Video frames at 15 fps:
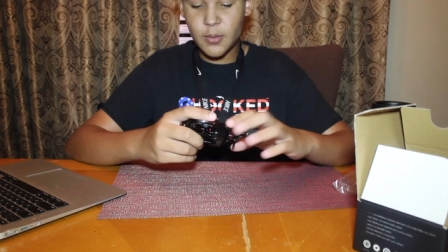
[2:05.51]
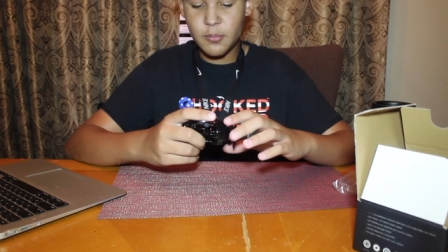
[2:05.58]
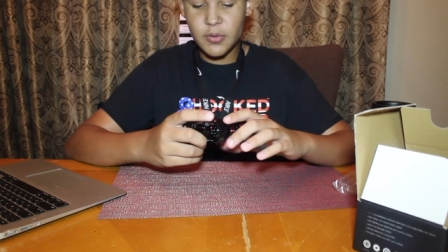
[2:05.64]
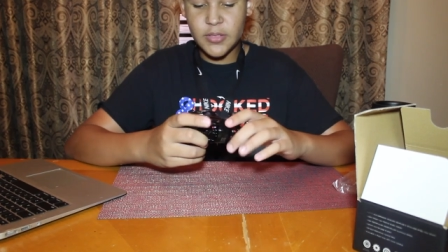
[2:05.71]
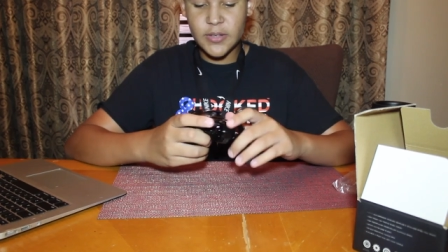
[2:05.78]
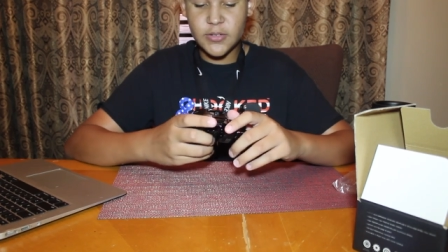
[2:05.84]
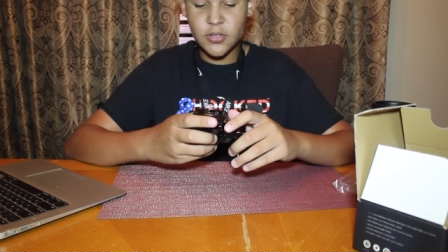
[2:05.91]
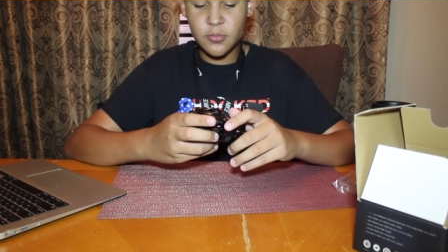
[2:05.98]

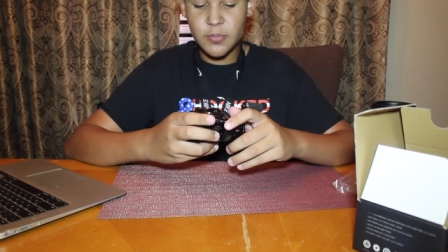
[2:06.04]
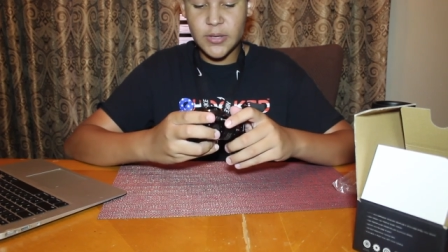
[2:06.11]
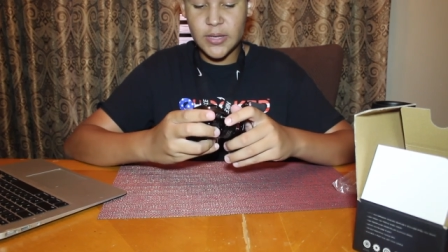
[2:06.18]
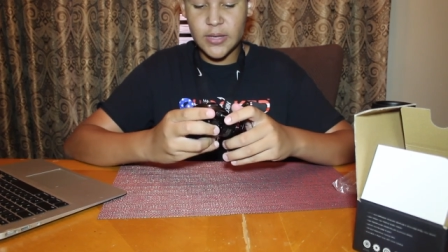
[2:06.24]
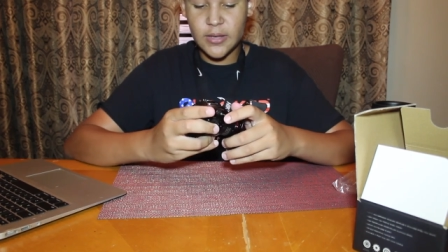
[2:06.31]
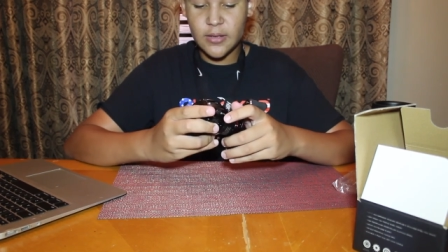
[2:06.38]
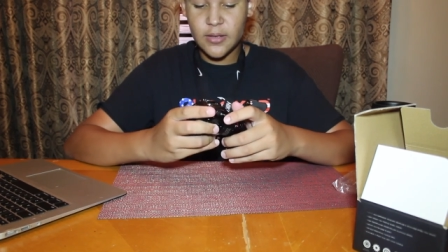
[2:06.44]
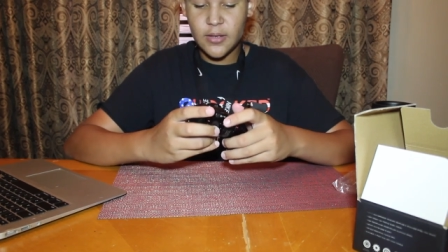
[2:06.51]
But this will
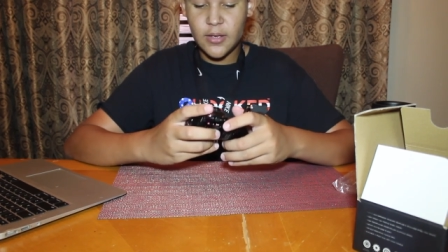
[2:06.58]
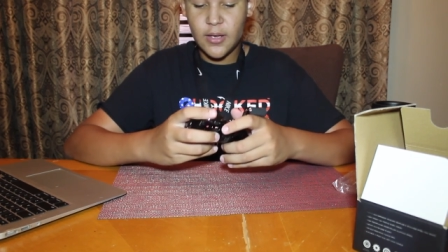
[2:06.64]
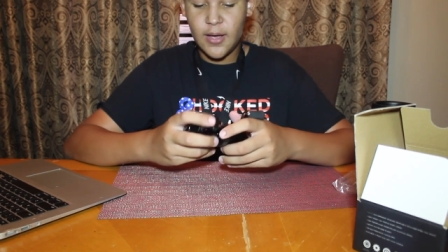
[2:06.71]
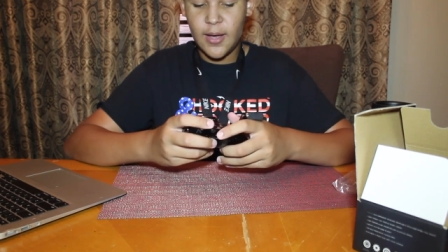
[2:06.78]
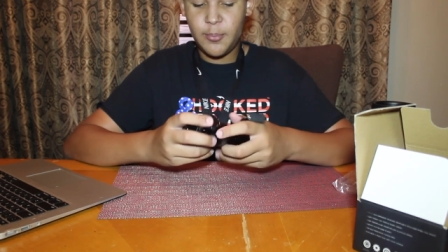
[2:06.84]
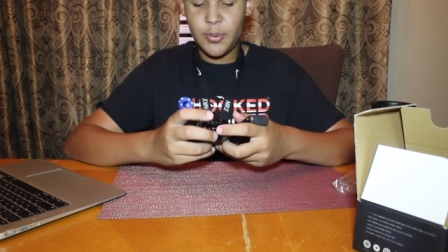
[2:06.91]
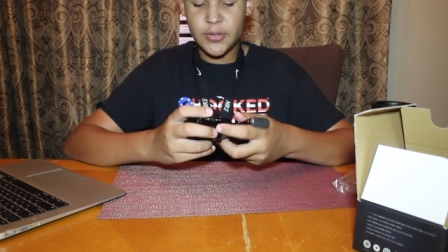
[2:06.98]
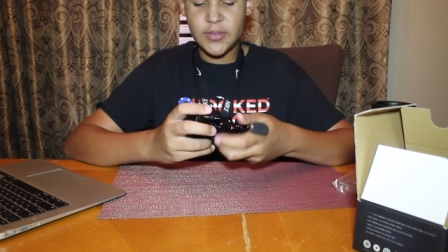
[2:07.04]
be,
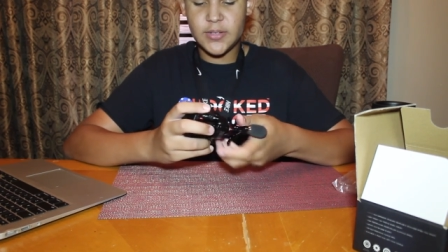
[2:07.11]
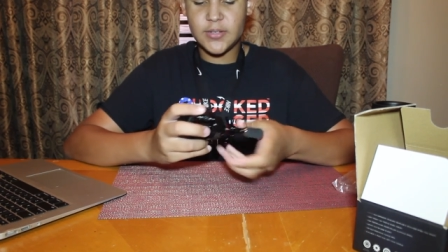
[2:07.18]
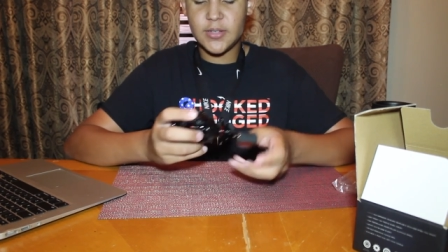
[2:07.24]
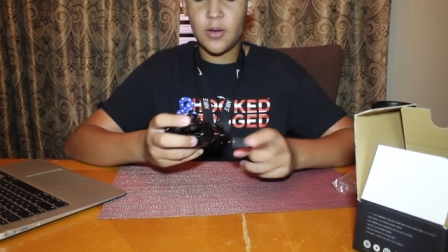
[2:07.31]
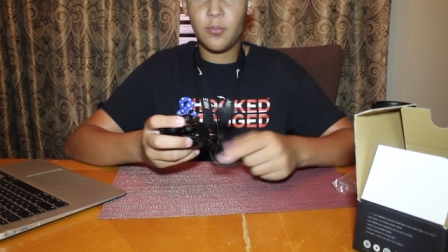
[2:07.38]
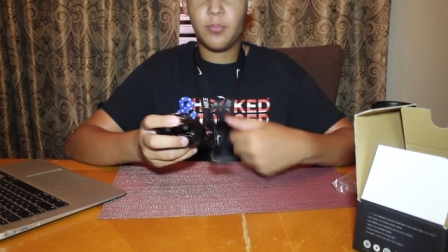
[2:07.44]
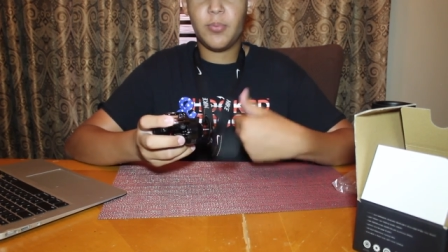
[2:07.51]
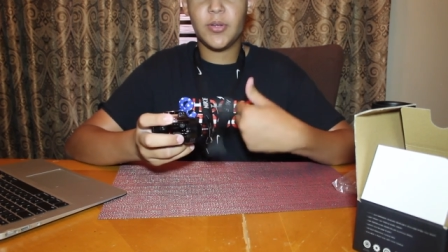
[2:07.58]
I'll put this,
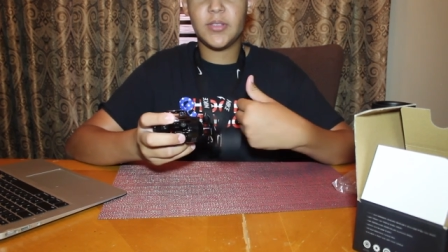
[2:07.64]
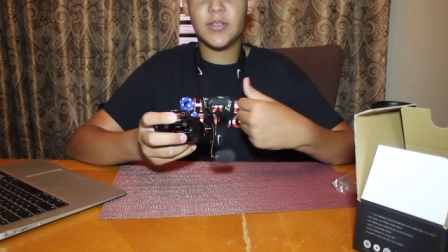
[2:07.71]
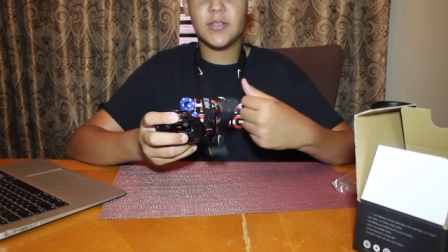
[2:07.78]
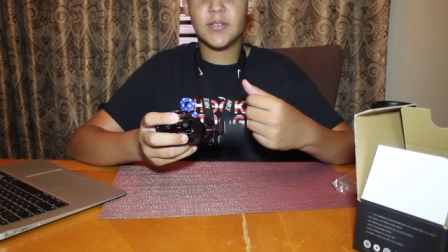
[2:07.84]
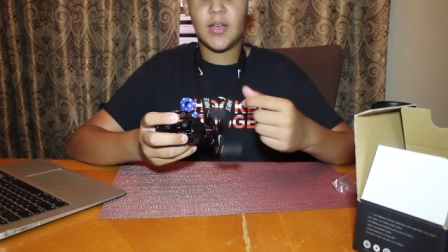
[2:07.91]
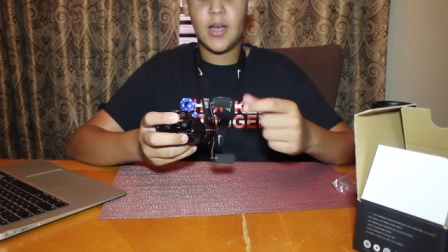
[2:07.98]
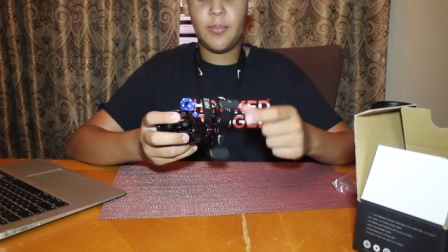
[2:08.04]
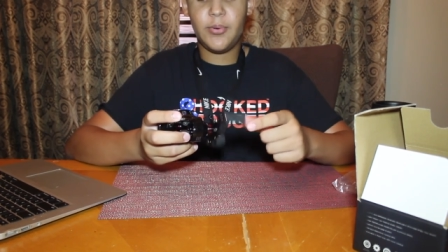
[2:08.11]
I'll put
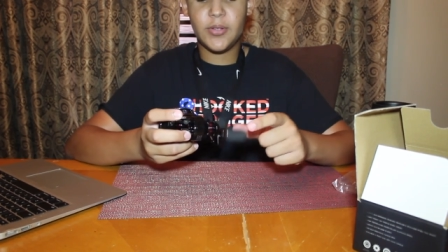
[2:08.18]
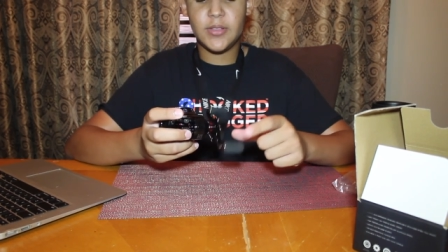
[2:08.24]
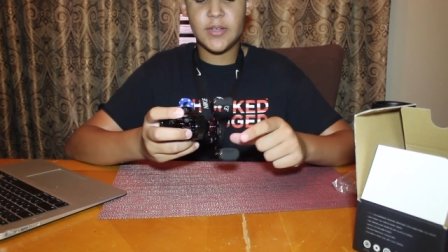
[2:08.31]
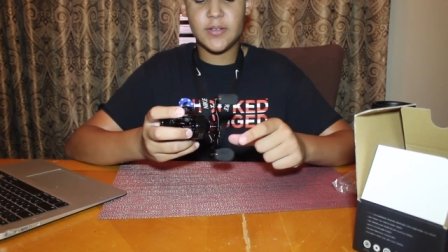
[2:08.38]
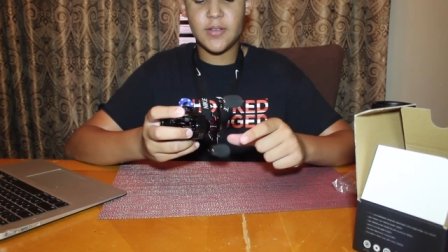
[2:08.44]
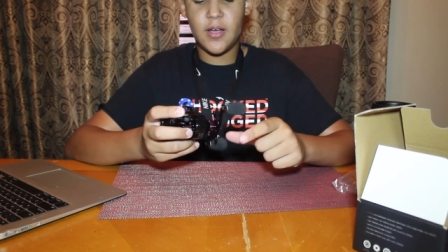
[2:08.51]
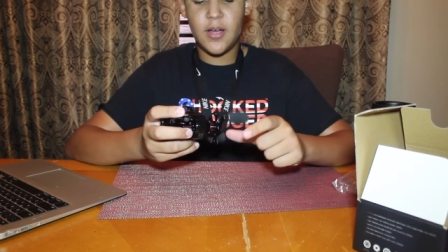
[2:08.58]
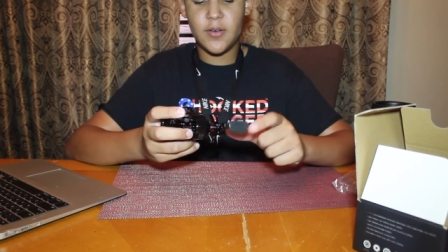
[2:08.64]
this, I'll put
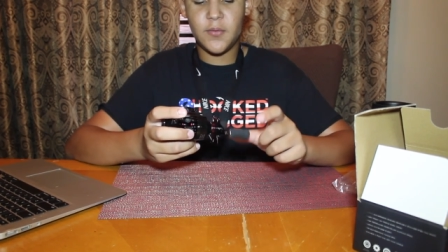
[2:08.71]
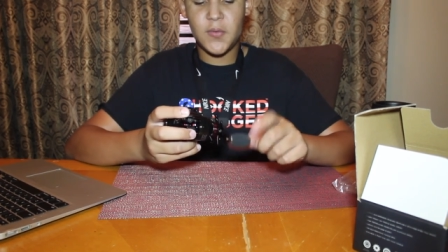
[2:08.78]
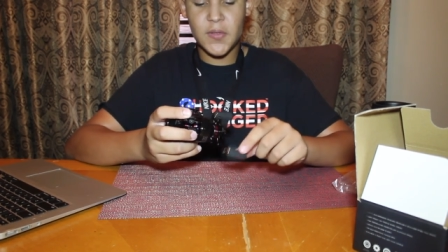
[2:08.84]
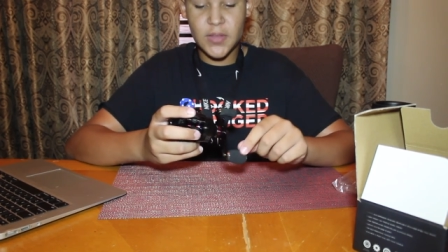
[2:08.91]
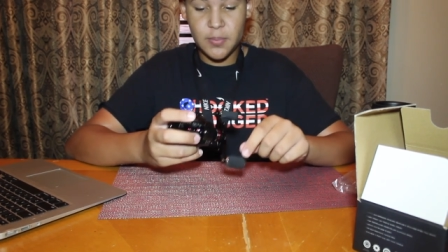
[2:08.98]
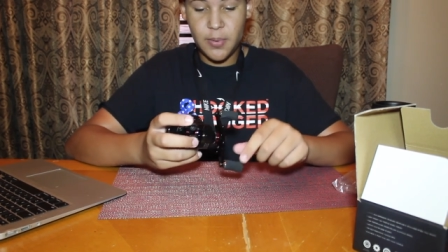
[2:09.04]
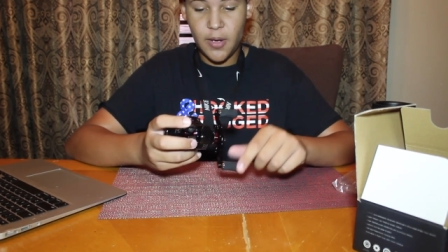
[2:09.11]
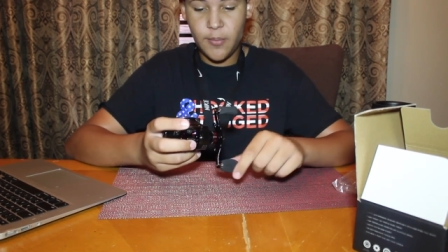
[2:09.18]
this on
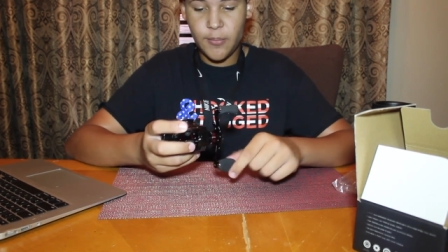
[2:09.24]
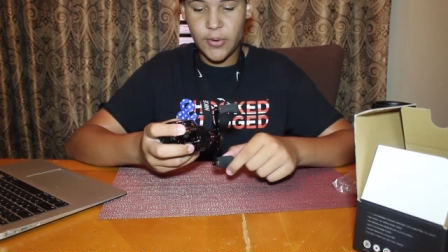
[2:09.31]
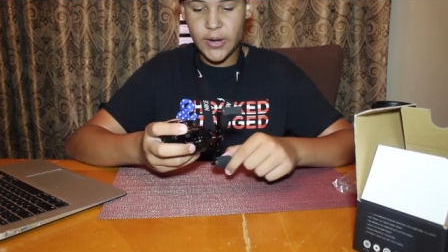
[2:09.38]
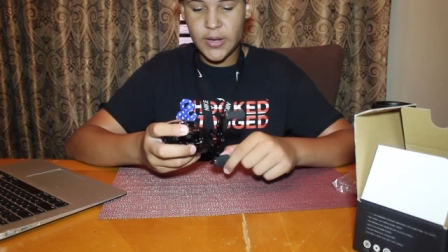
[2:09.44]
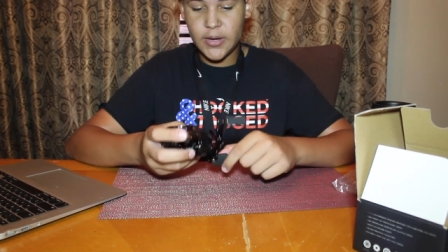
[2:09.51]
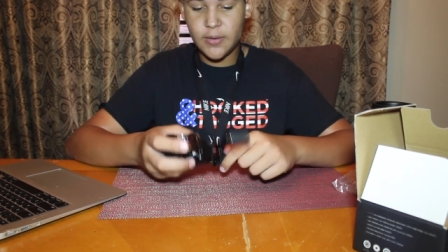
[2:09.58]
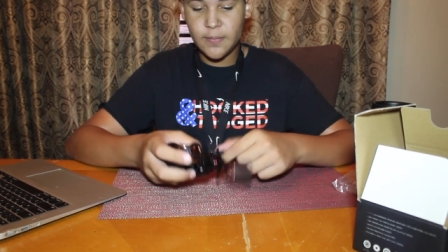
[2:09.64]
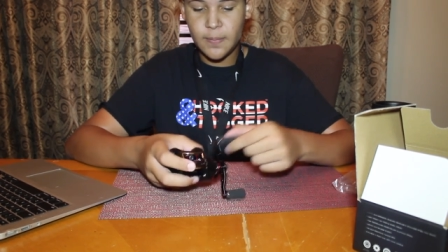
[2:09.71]
50 pound
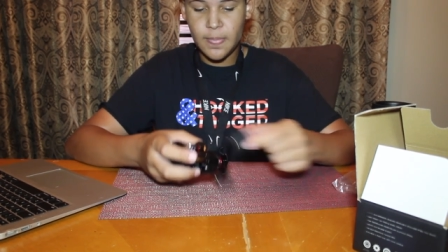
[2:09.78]
braid.